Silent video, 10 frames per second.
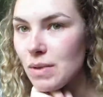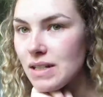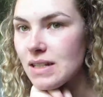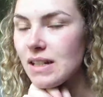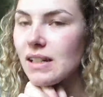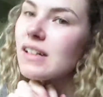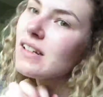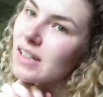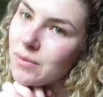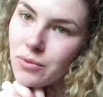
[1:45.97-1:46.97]
my skin
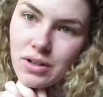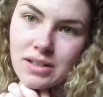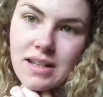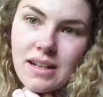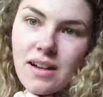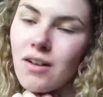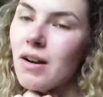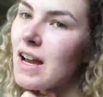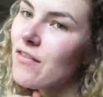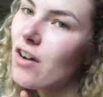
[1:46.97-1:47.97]
and I'm always like, oh, I
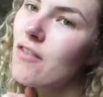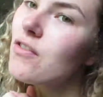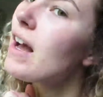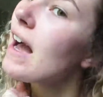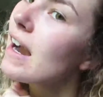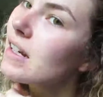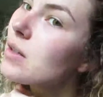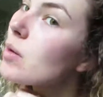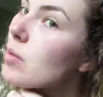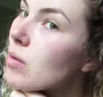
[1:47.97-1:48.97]
have awful acne,
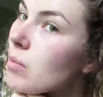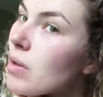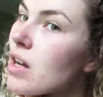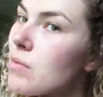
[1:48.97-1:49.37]
blah blah blah.